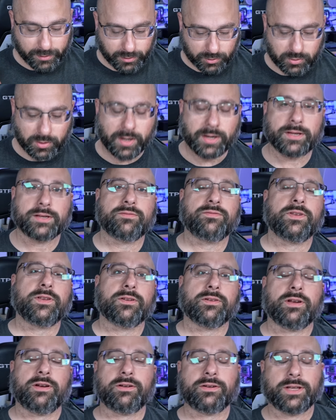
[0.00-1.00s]
trying to
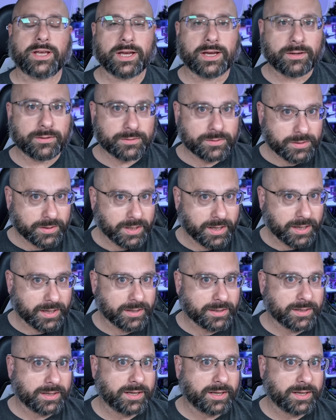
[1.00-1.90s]
figure out how to get